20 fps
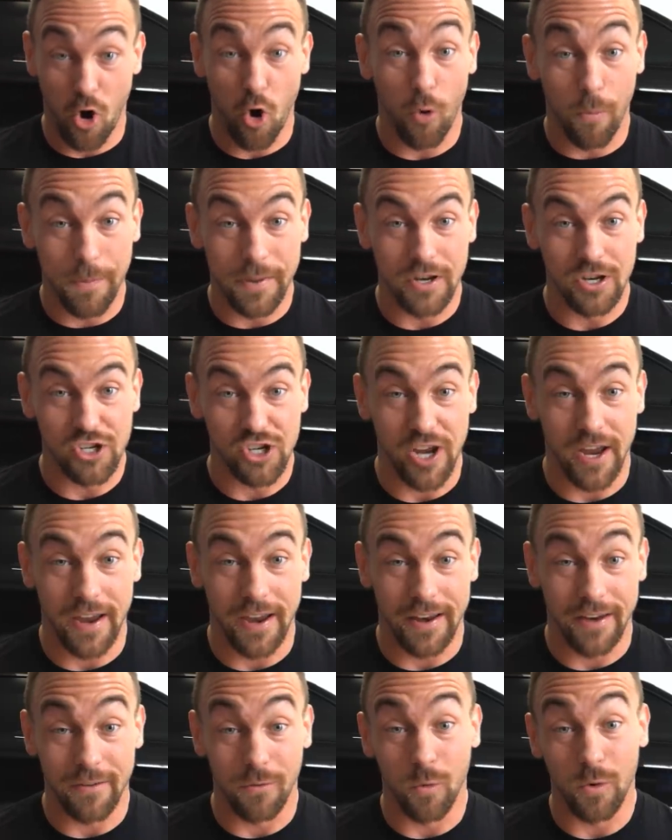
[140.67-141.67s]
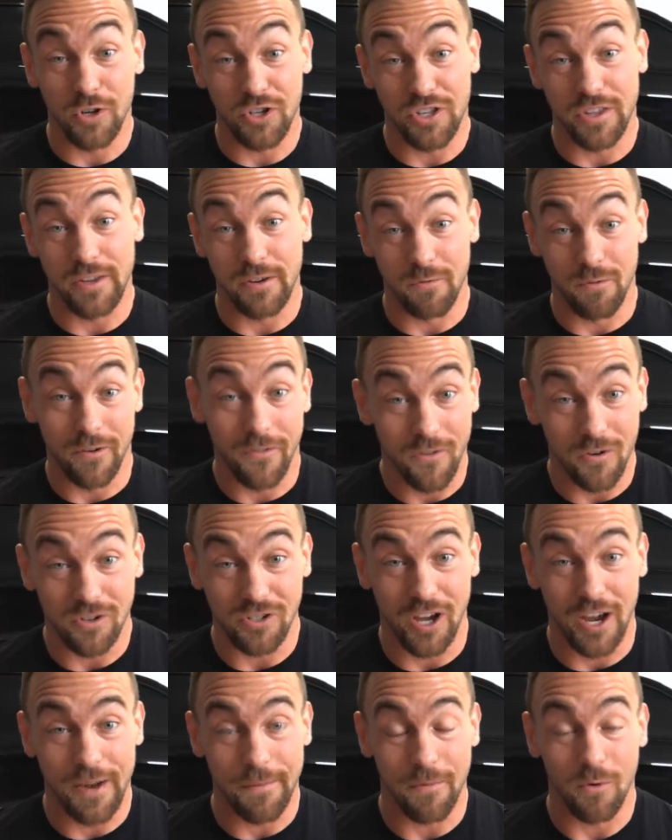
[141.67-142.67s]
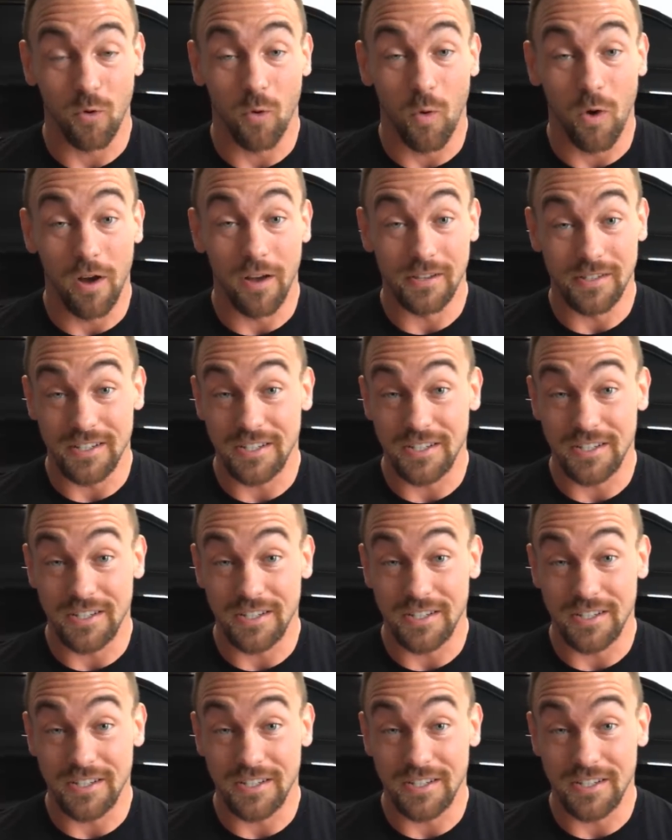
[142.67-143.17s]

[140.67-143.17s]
open chain, which the reverse hyper was,